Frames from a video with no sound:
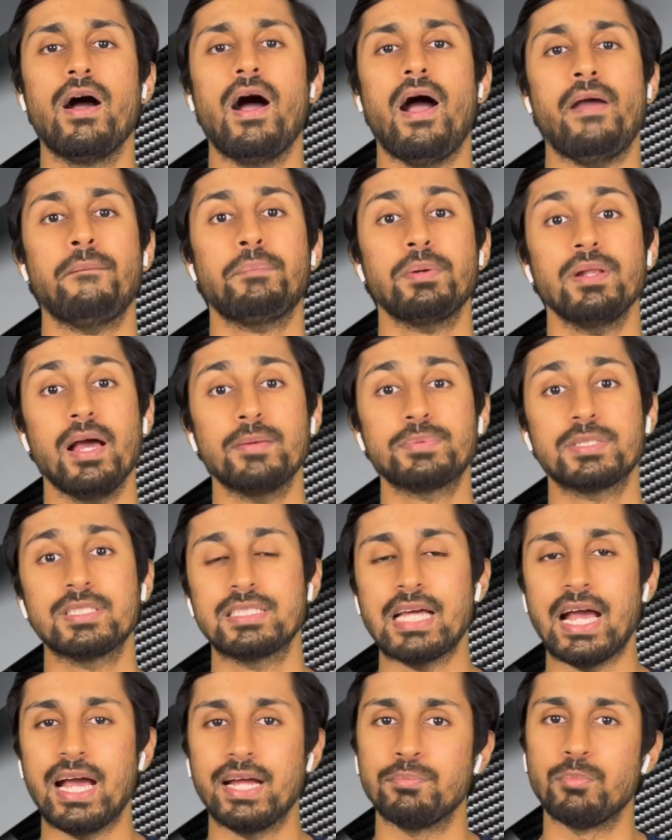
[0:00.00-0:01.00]

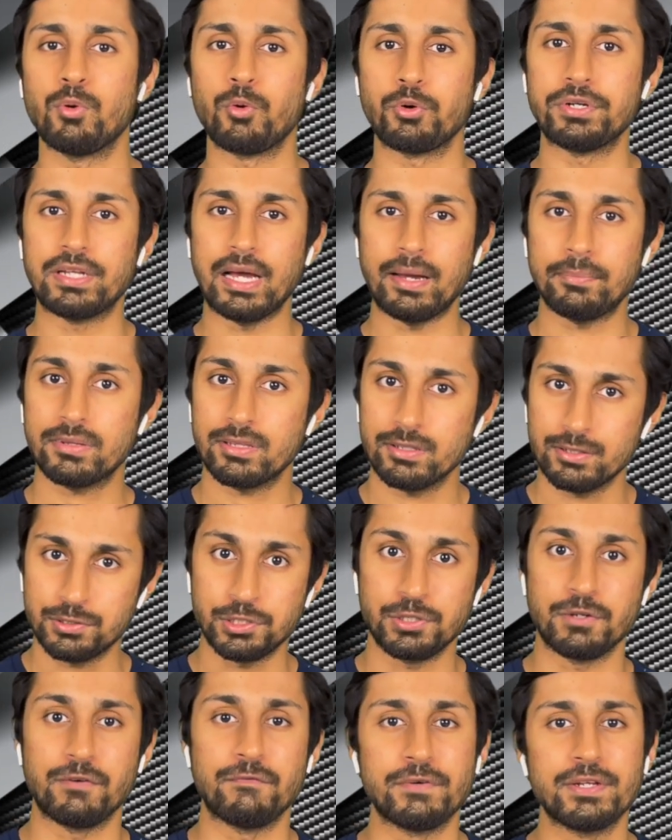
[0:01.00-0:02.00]
Hyperlapses add more depth
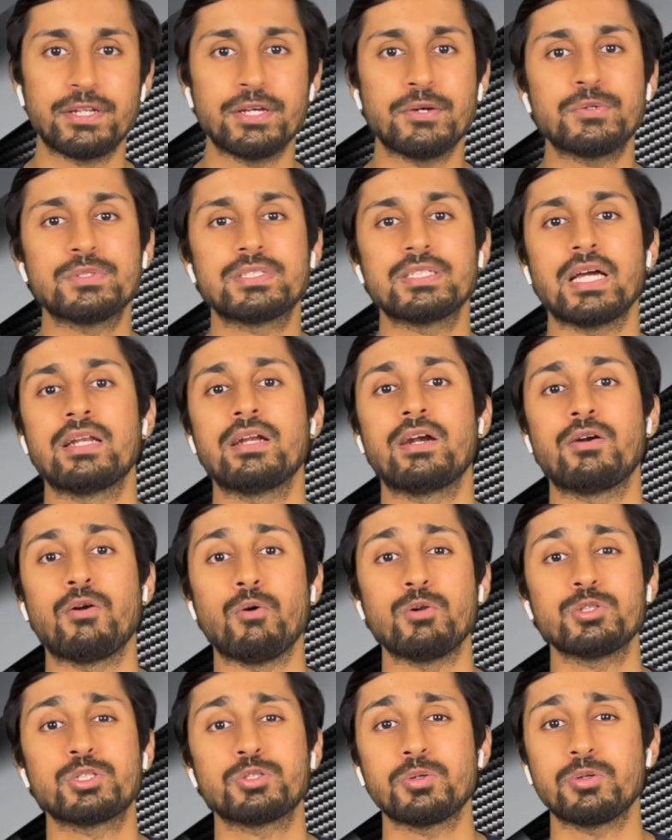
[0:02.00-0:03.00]
to your videos and are
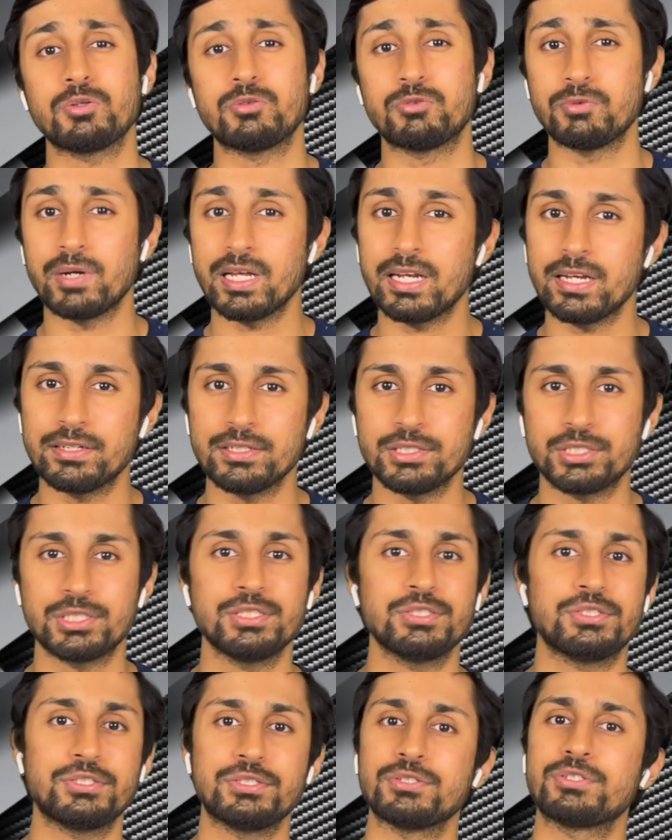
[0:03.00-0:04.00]
also a great
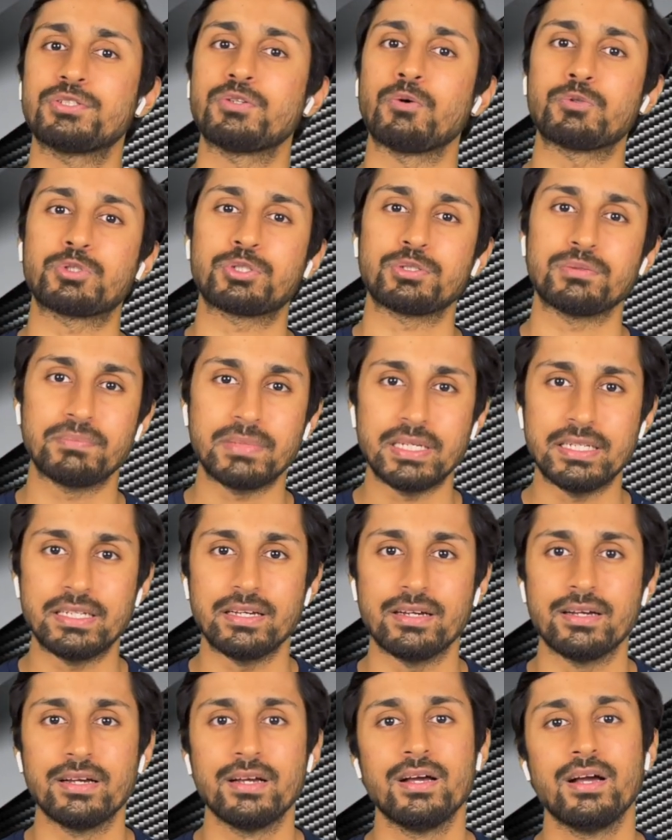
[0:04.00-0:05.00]
addition to your social
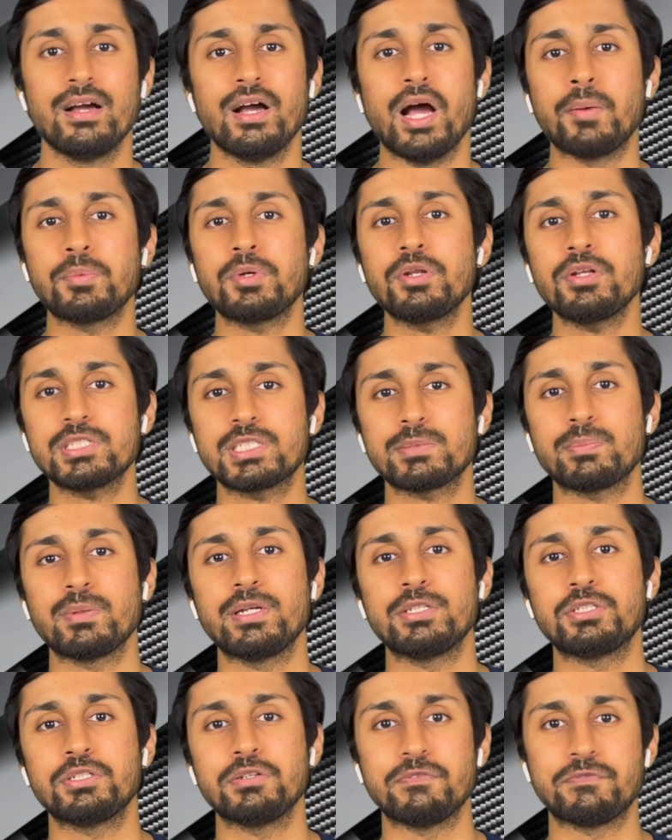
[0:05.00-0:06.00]
media. I'm going to
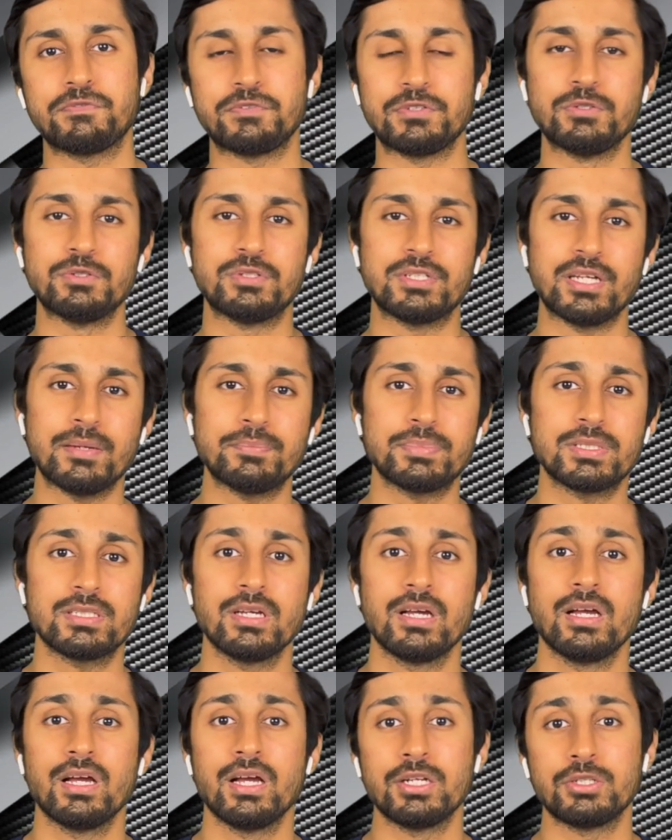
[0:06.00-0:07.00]
explain to you a few tips
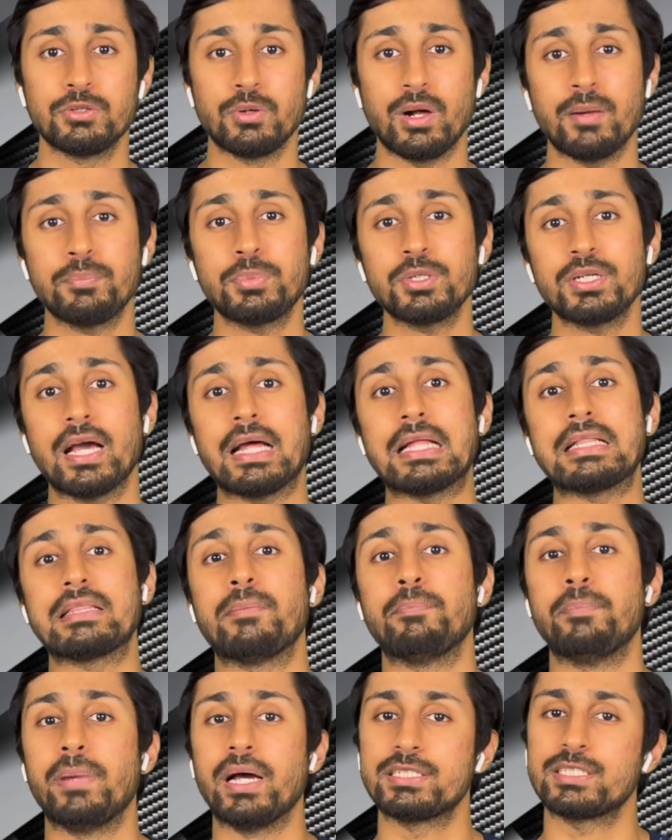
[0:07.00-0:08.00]
to help you get the
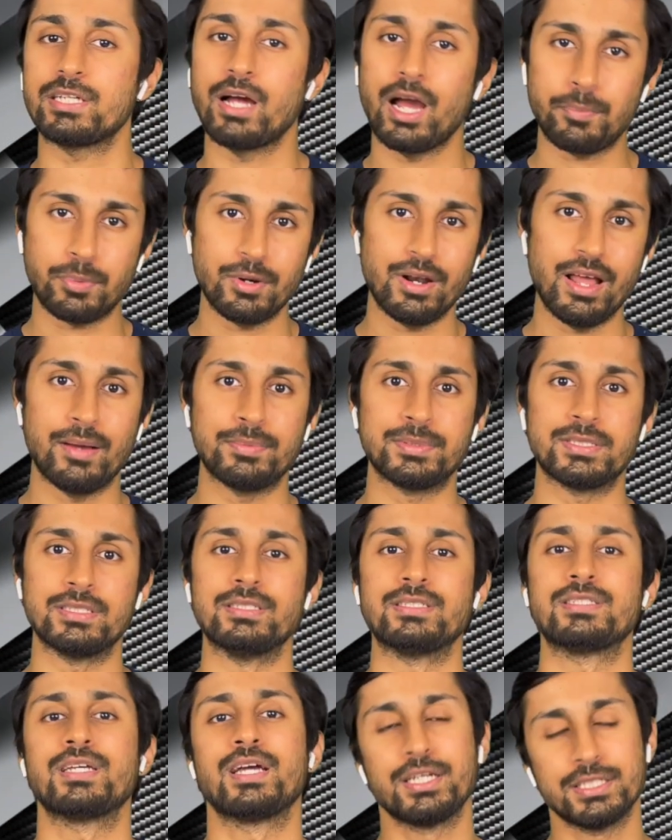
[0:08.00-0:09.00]
best
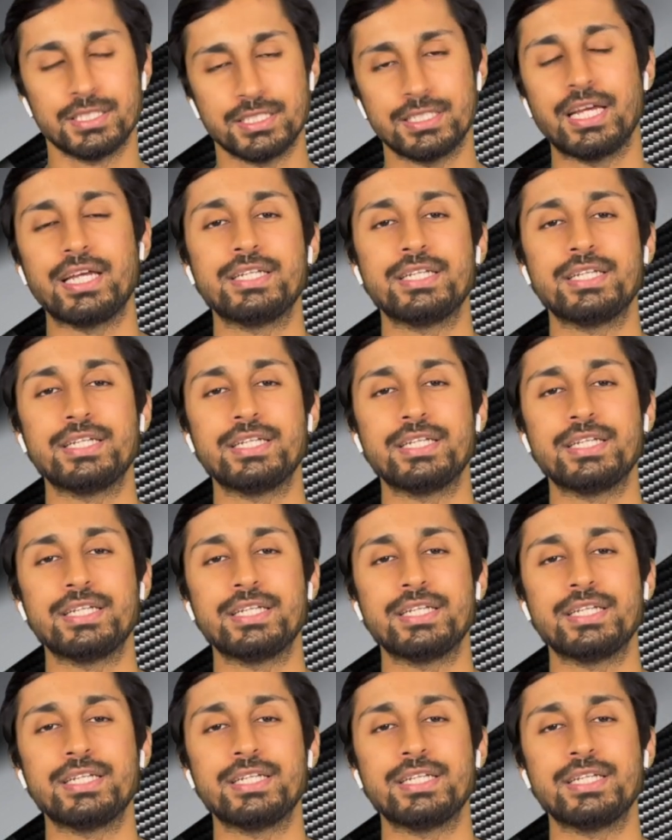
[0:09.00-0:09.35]
hyperlapses. Stay